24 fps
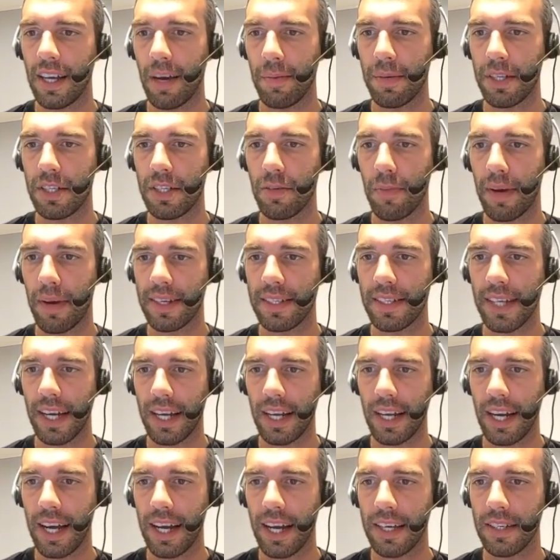got me to my
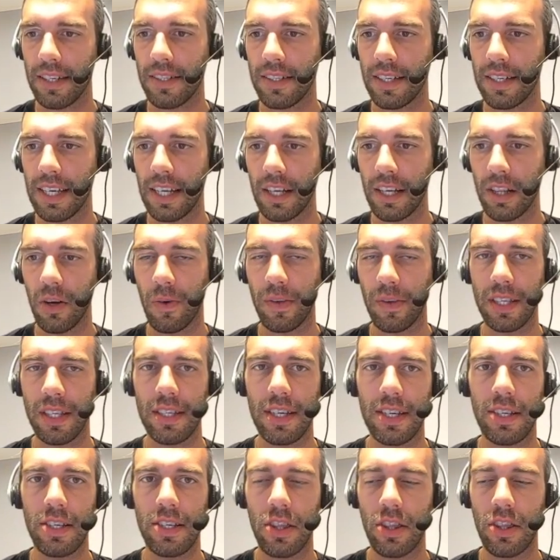second highest ELO on
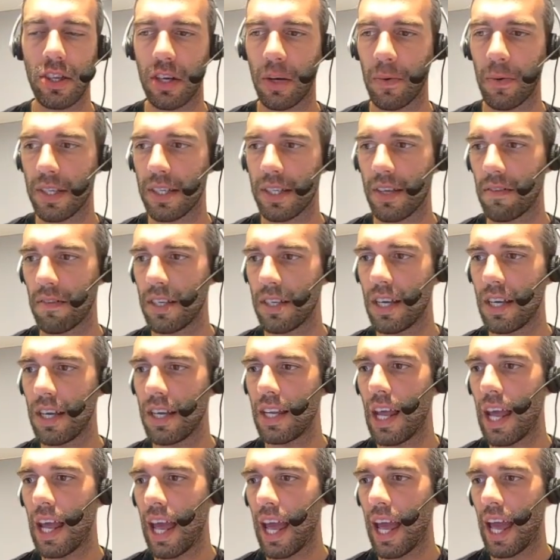the season,
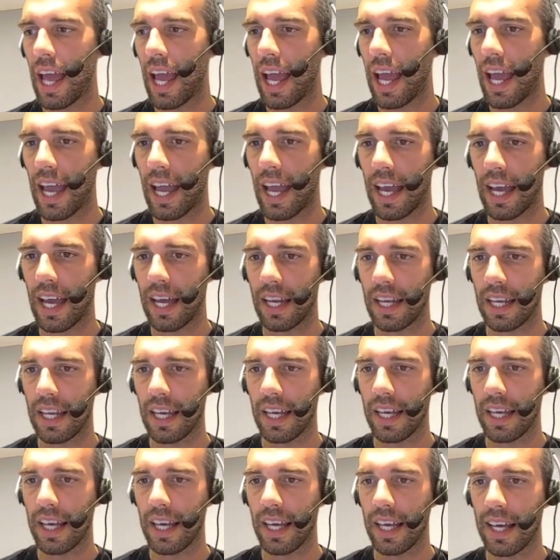3117,
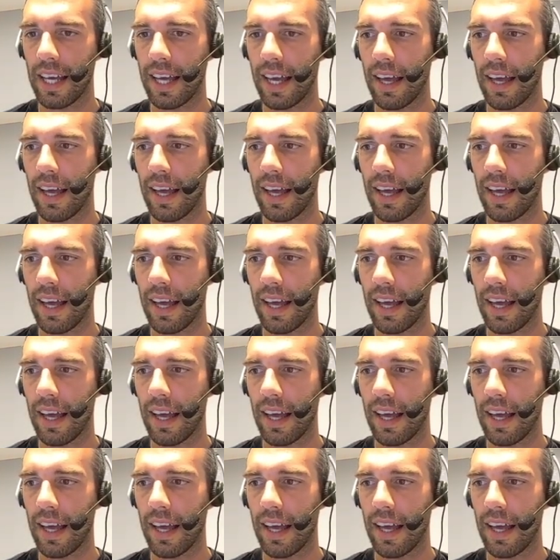and